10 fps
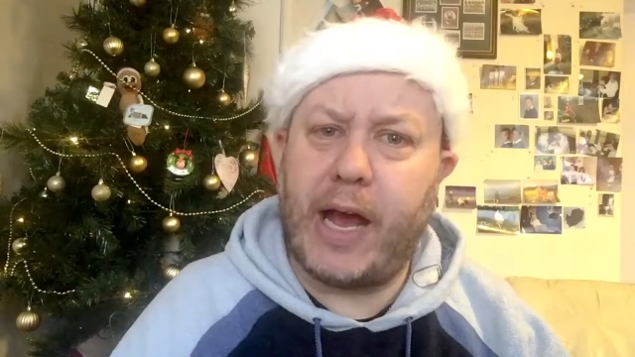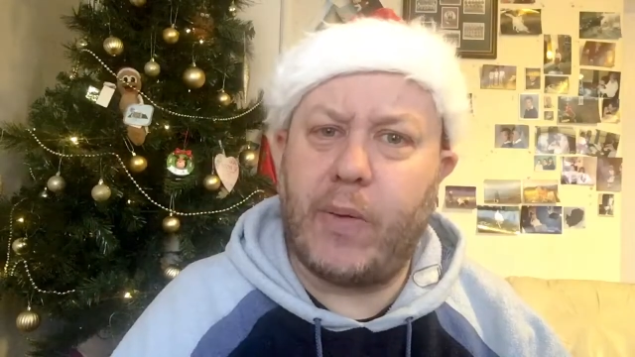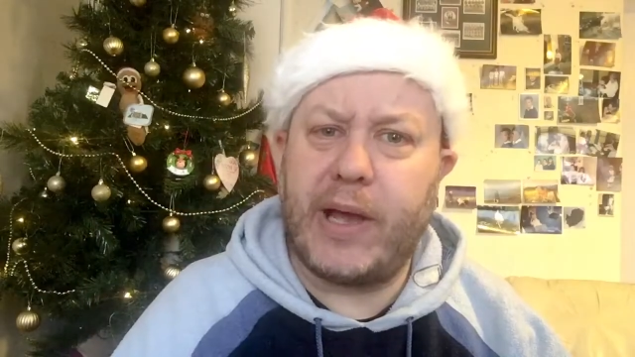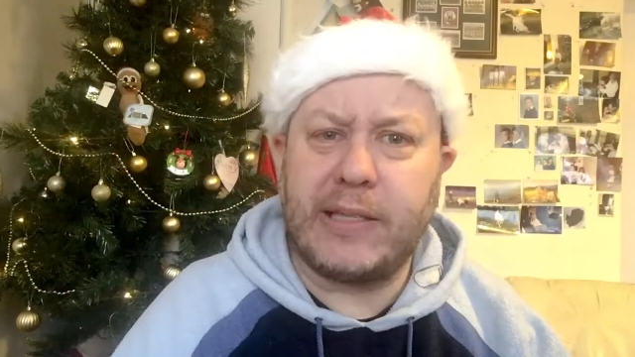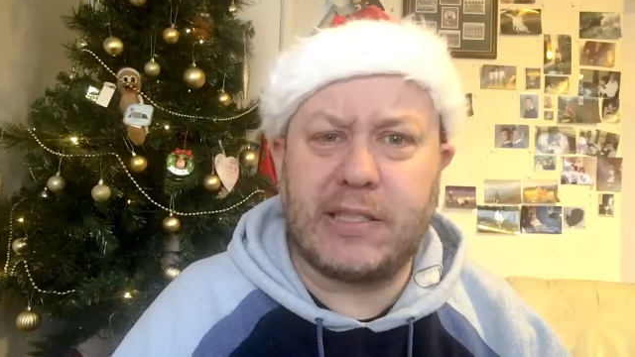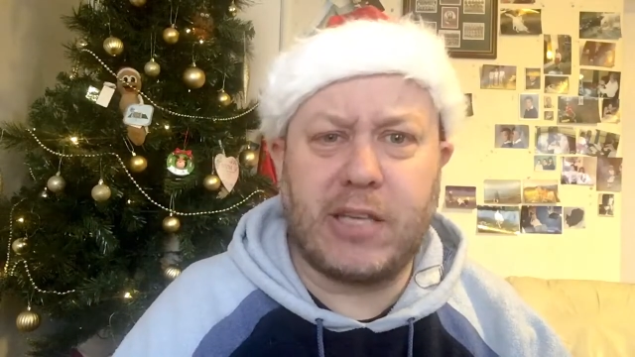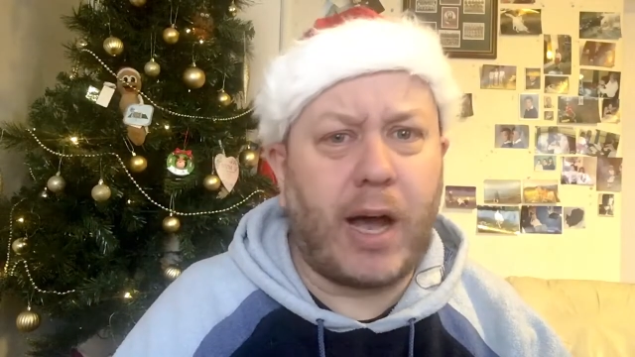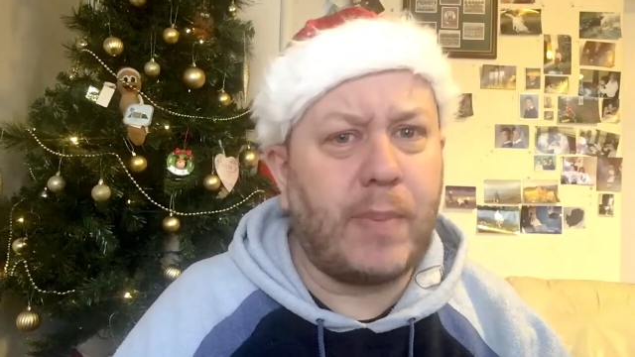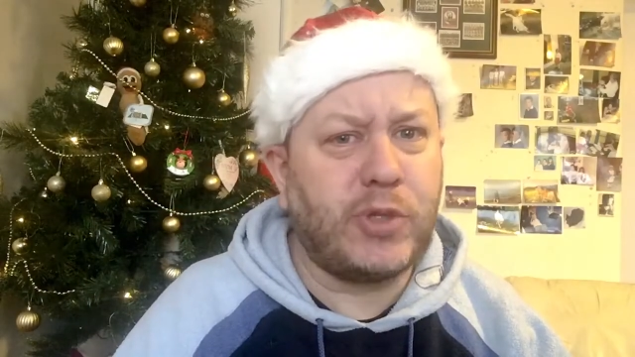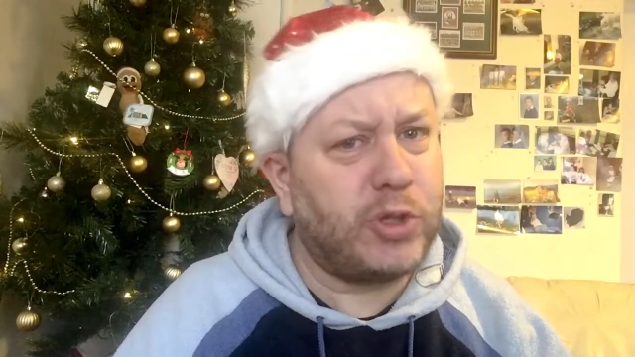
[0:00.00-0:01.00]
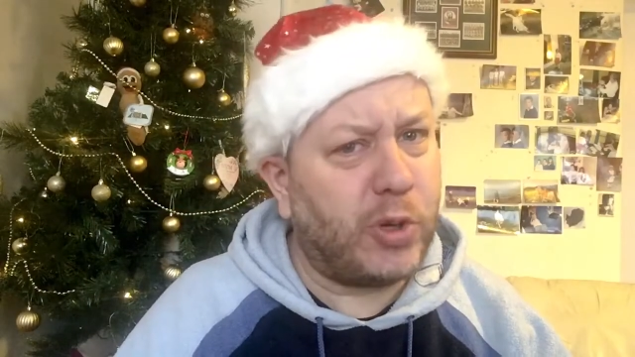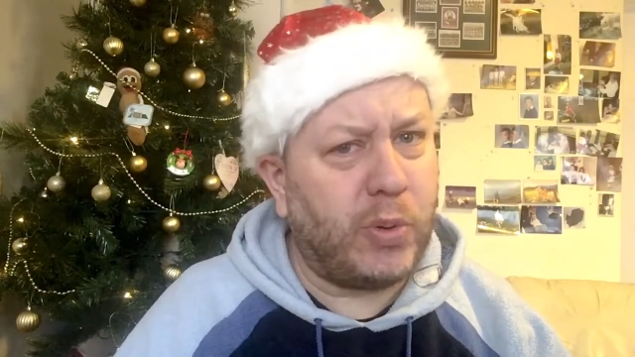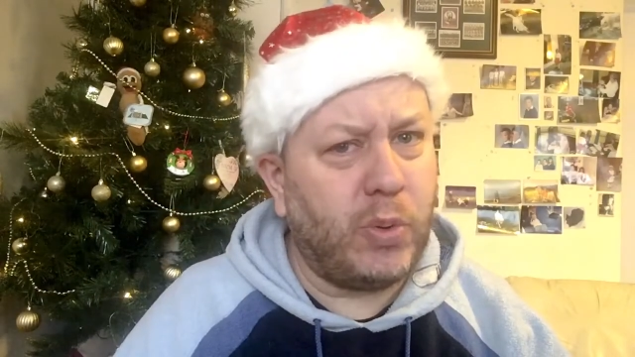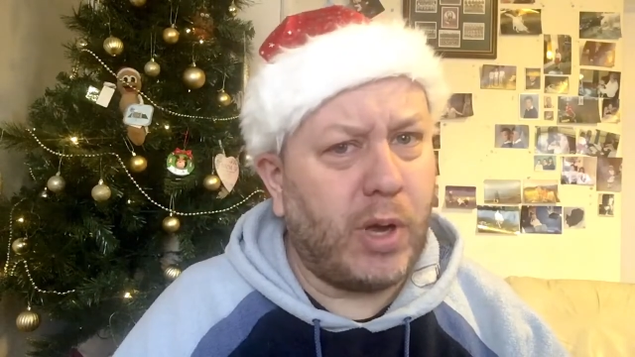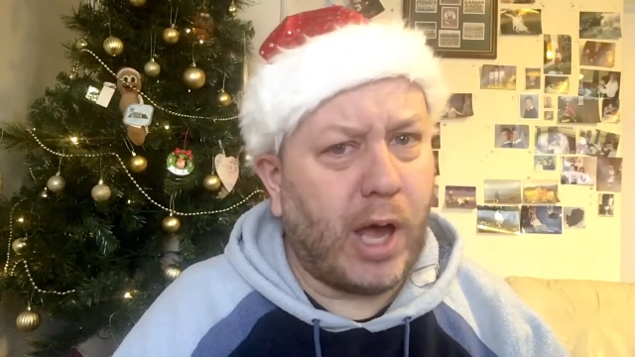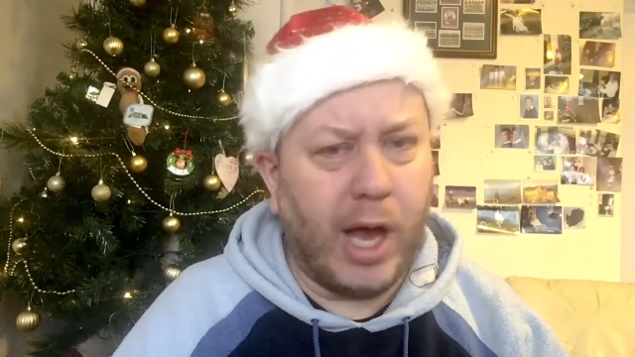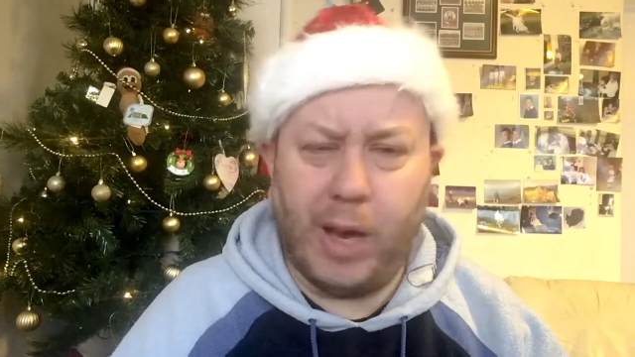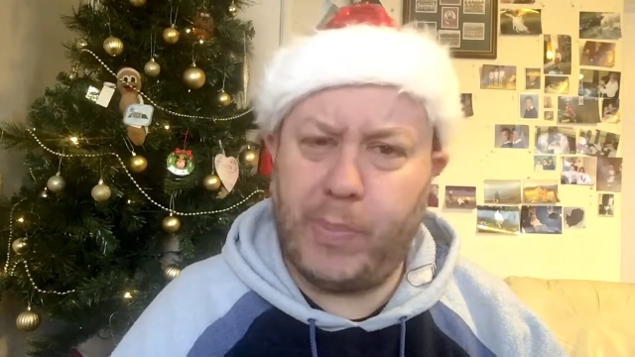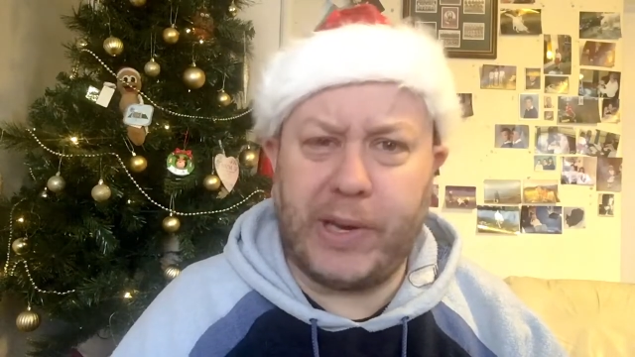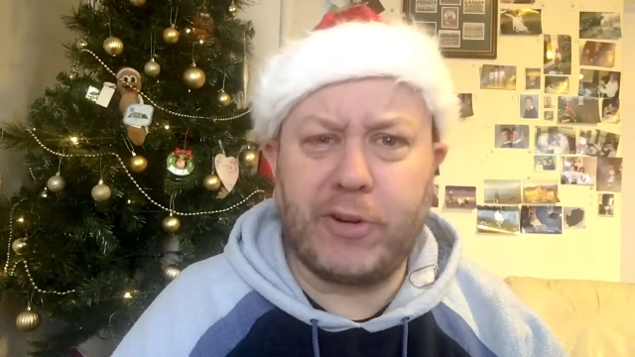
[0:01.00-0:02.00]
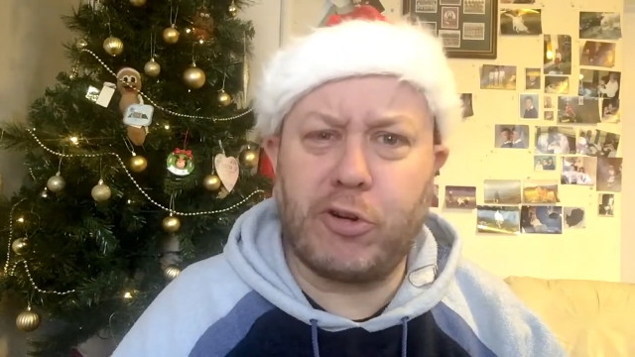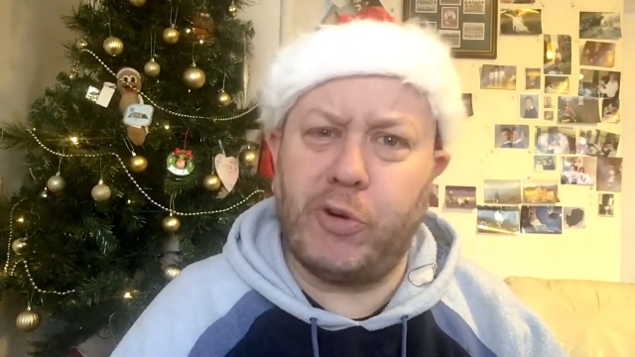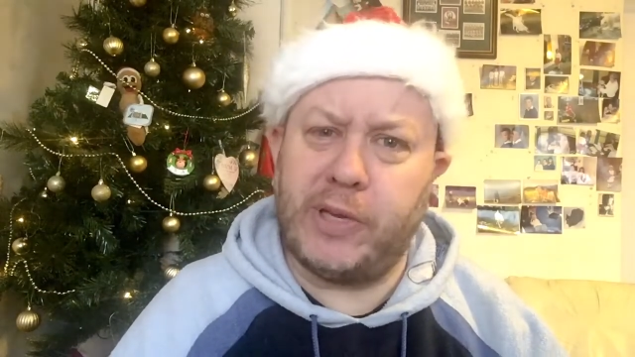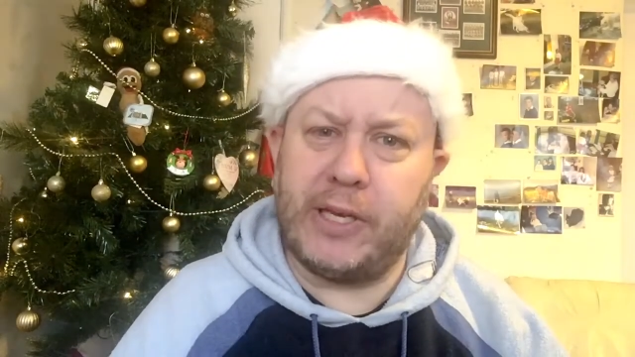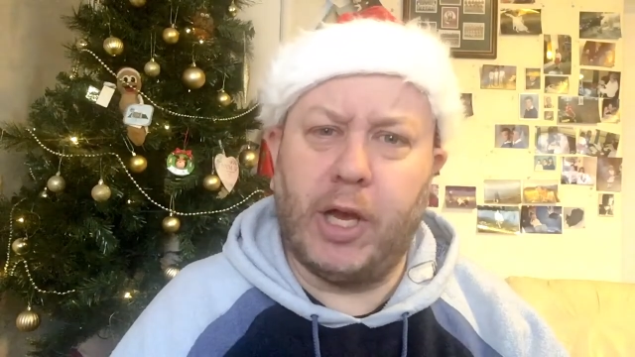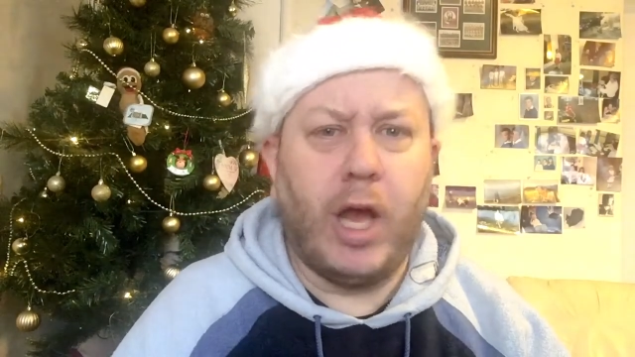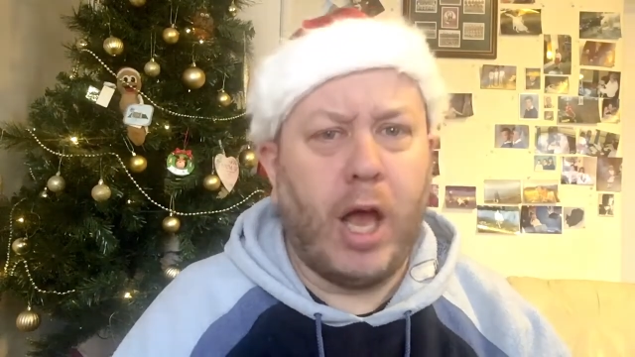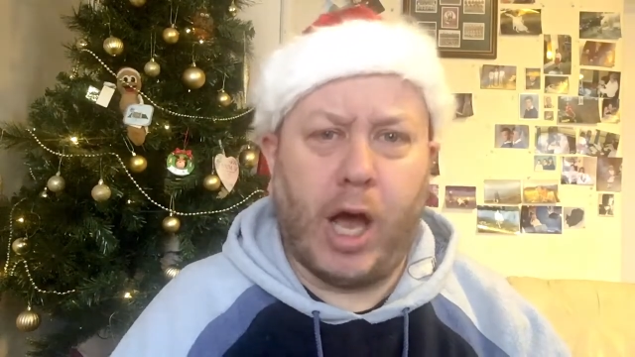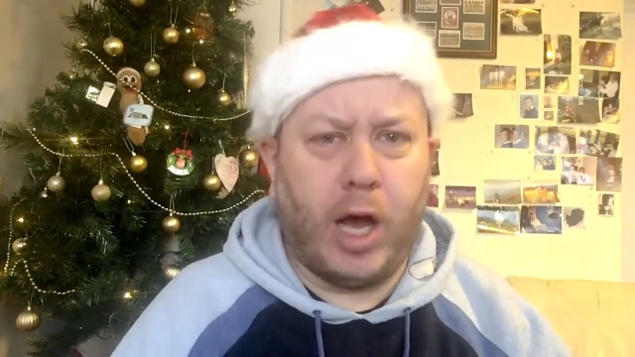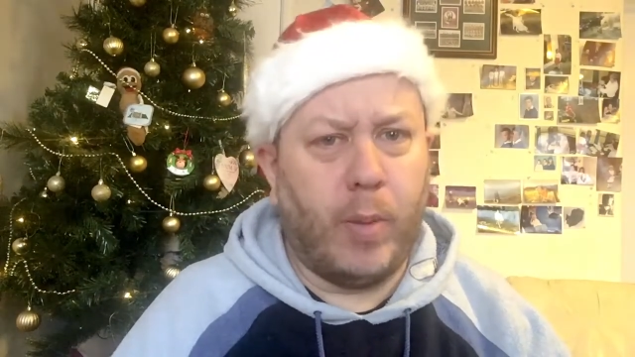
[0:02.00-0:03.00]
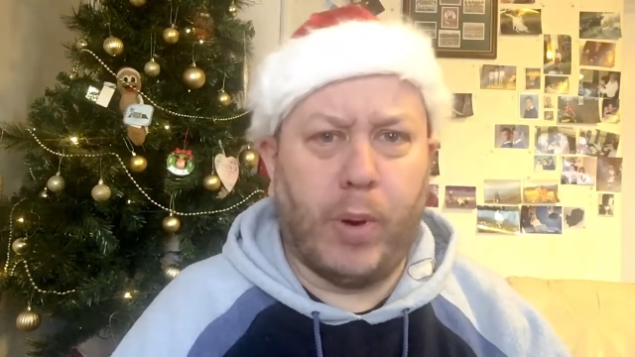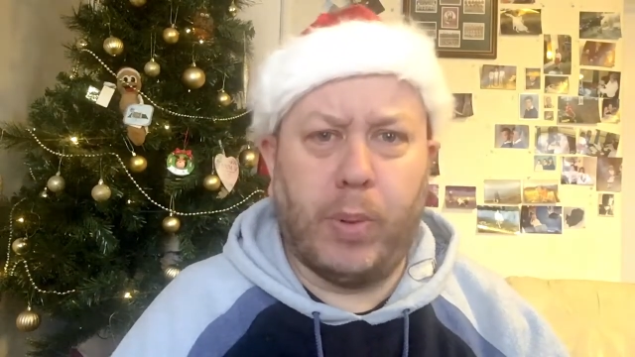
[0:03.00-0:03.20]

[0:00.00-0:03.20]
now it's time to do a bit of crooning. Ah,